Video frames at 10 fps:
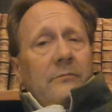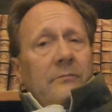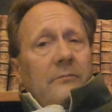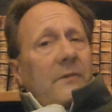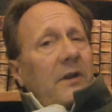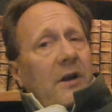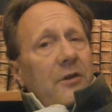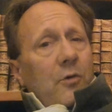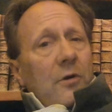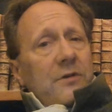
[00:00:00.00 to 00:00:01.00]
In other
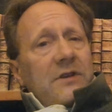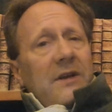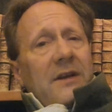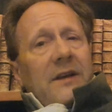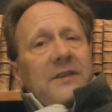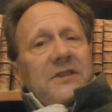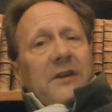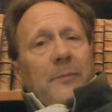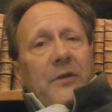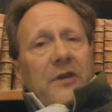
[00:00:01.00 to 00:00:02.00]
words, it's
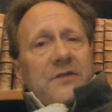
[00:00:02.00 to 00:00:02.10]
simply the